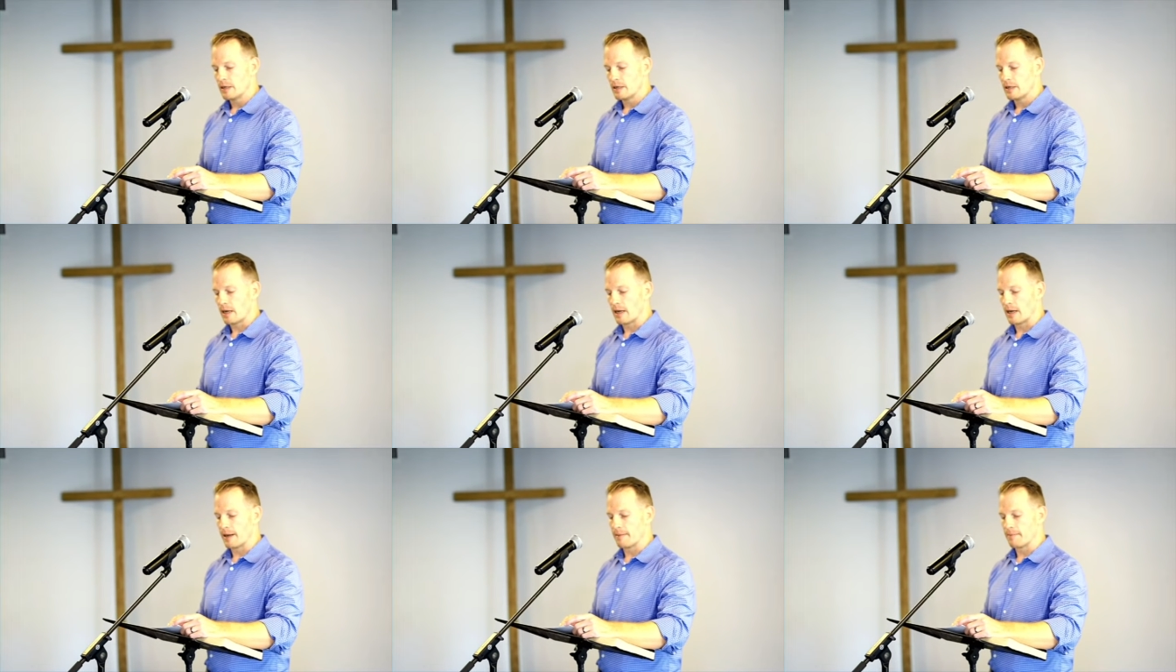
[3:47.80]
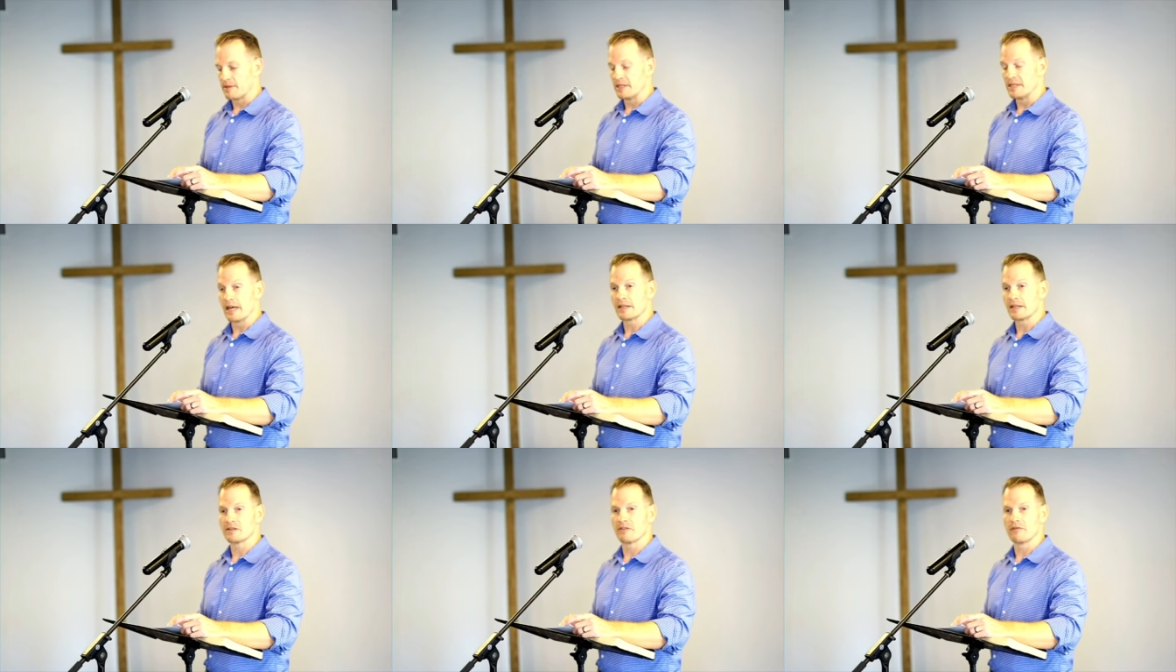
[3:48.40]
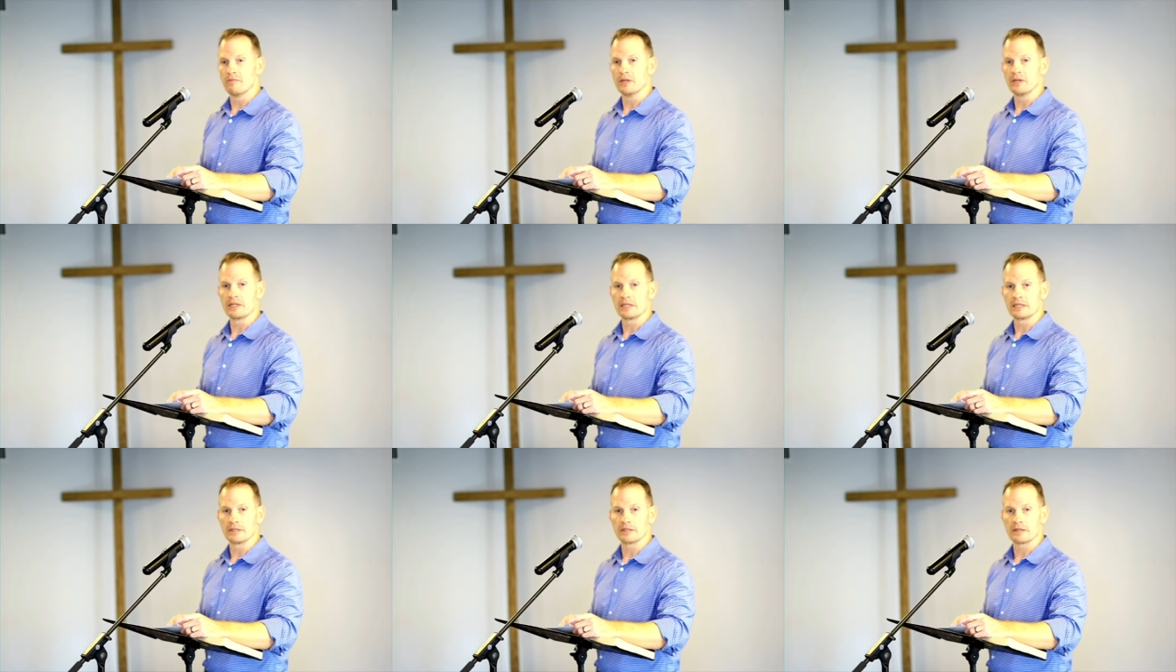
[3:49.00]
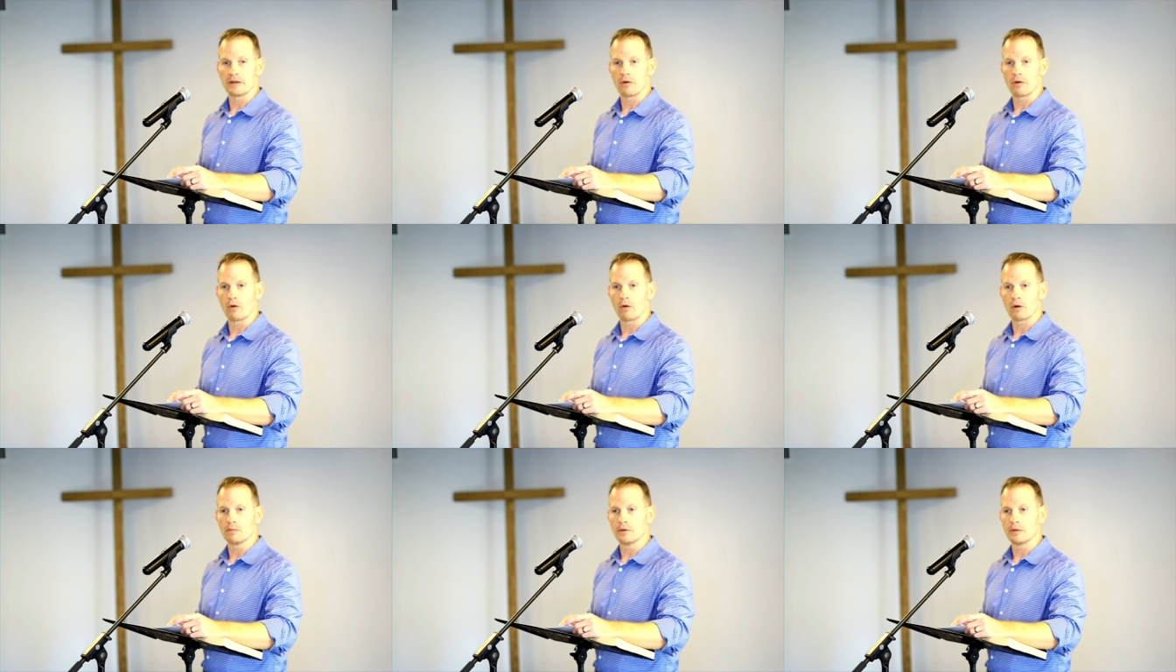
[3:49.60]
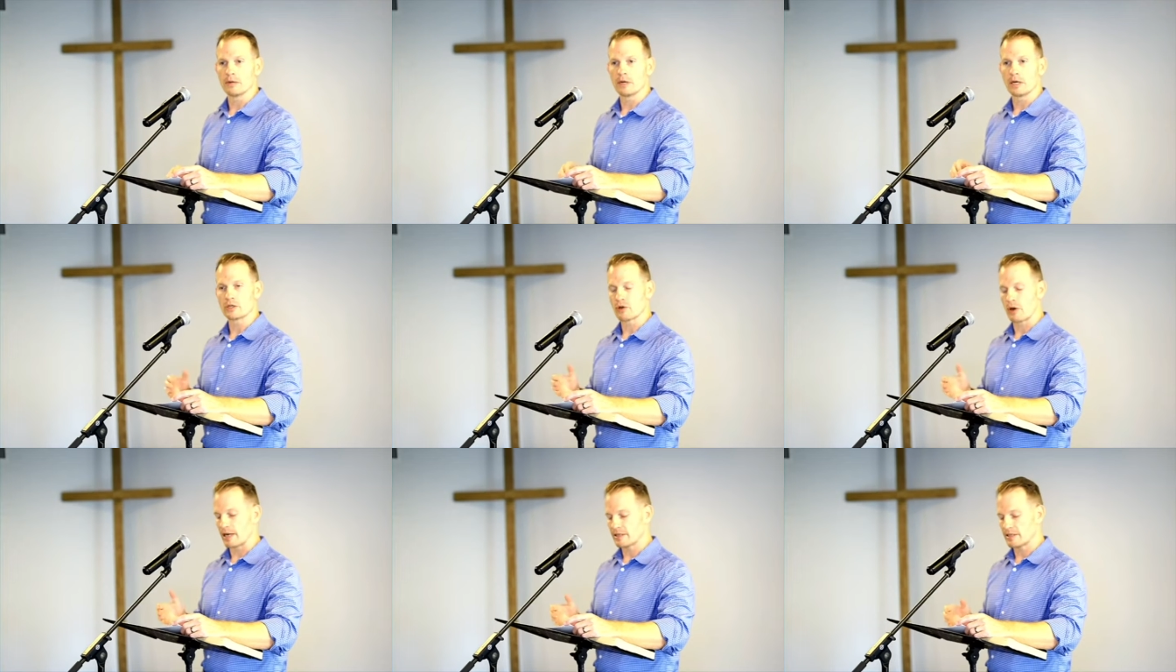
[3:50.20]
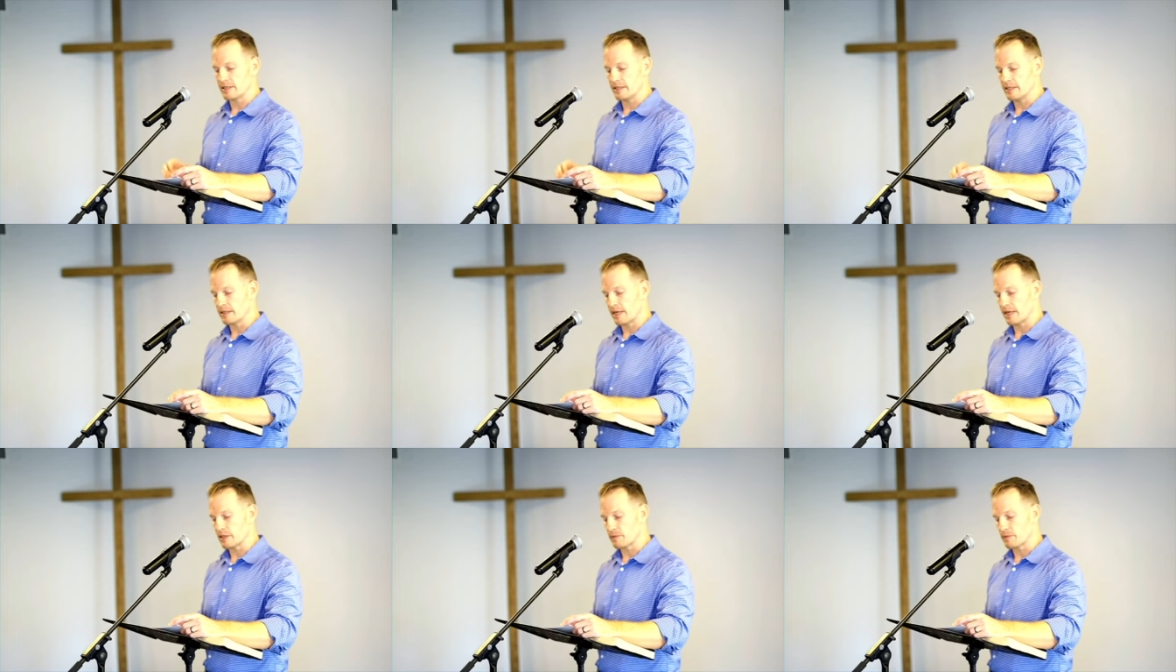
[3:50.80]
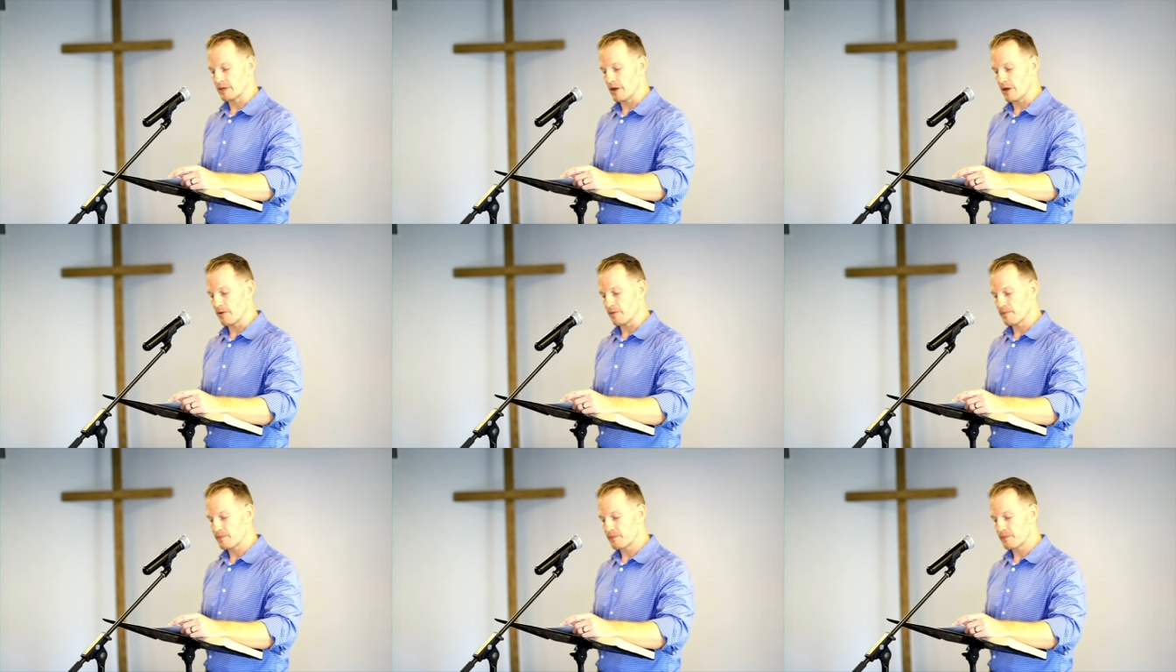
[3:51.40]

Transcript: um, the deaths of millions and horrible atrocities, as we know.